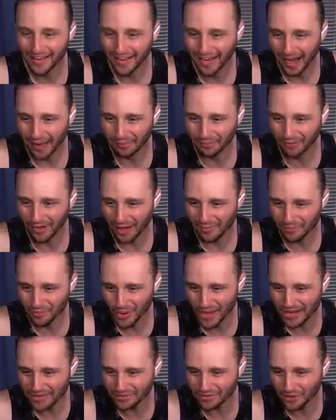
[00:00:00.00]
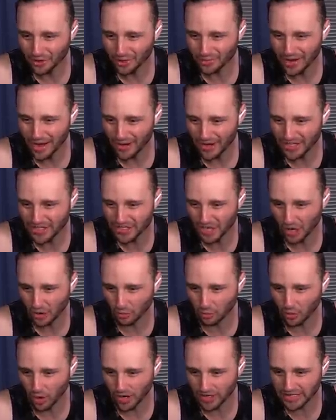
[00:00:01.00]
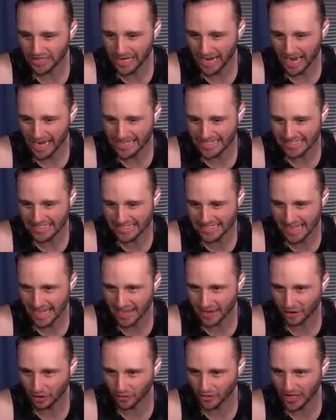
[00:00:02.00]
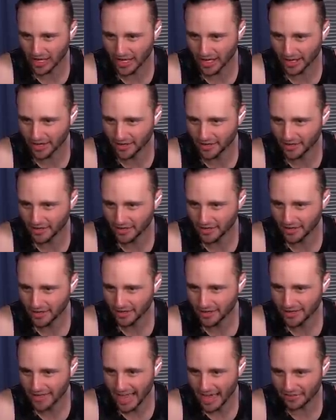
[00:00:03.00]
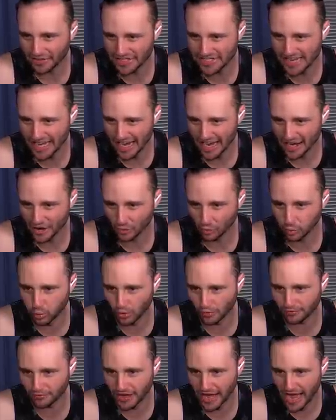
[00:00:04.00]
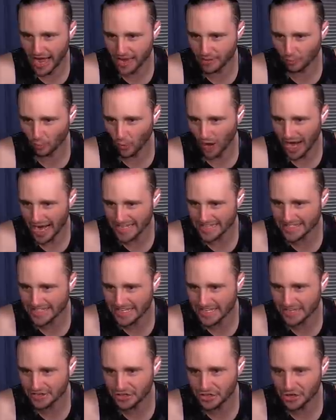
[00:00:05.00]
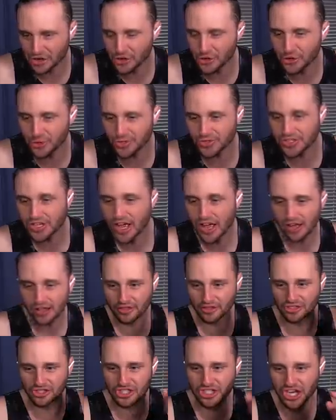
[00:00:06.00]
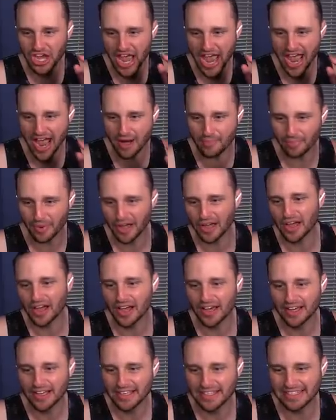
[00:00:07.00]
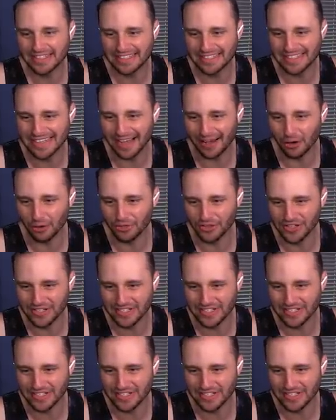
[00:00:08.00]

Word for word: I'm, I'm reading through them now. I saw one guy say, hold on. Yeah, this guy here, Wolf Game YT, use the champ, sell the